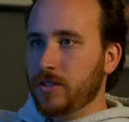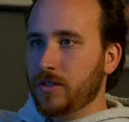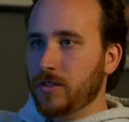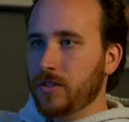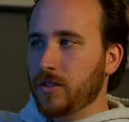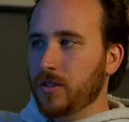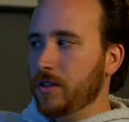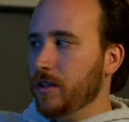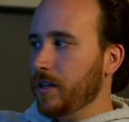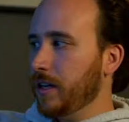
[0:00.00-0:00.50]
to
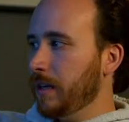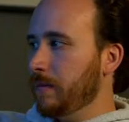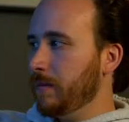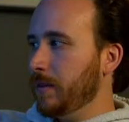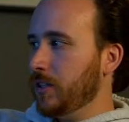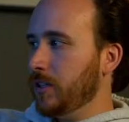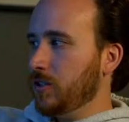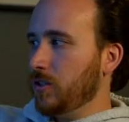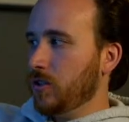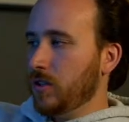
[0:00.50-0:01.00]
your
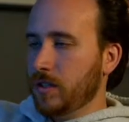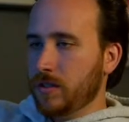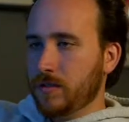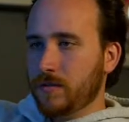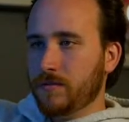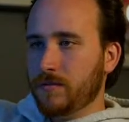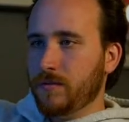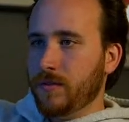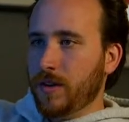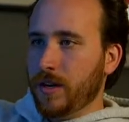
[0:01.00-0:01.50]
image is
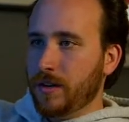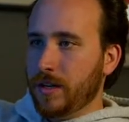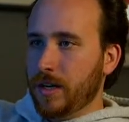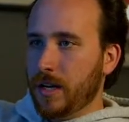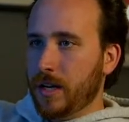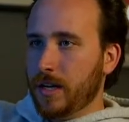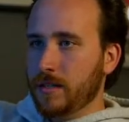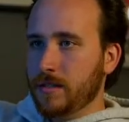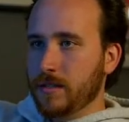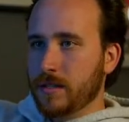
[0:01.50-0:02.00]
very
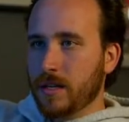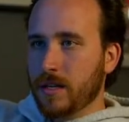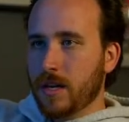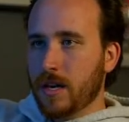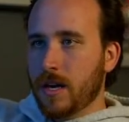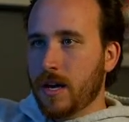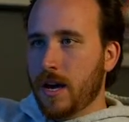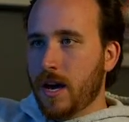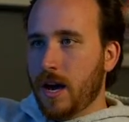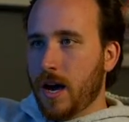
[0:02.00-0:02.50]
nice.
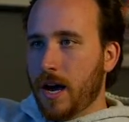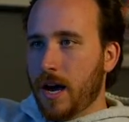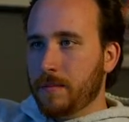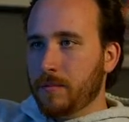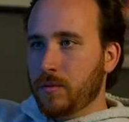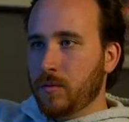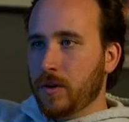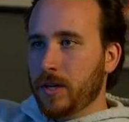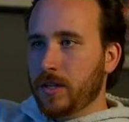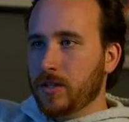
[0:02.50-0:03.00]
I'm
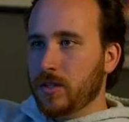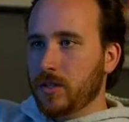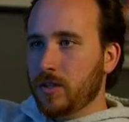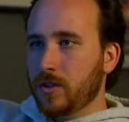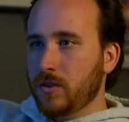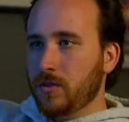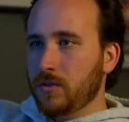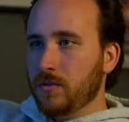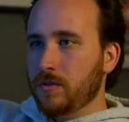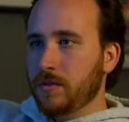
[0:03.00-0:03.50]
going to
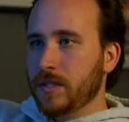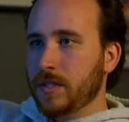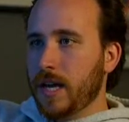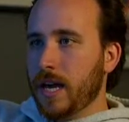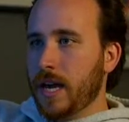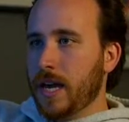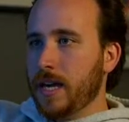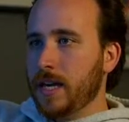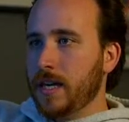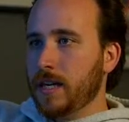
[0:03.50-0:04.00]
use
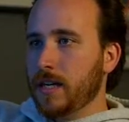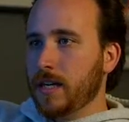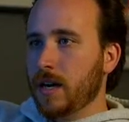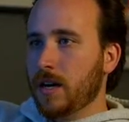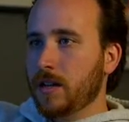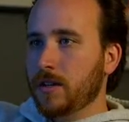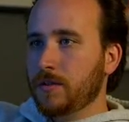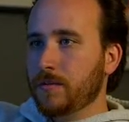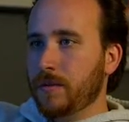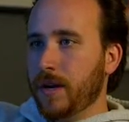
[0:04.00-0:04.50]
a
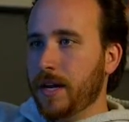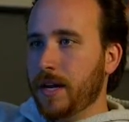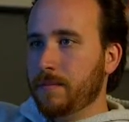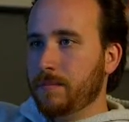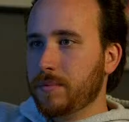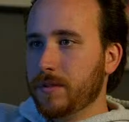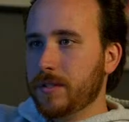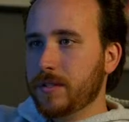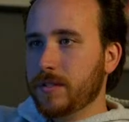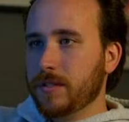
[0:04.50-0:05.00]
color ramp.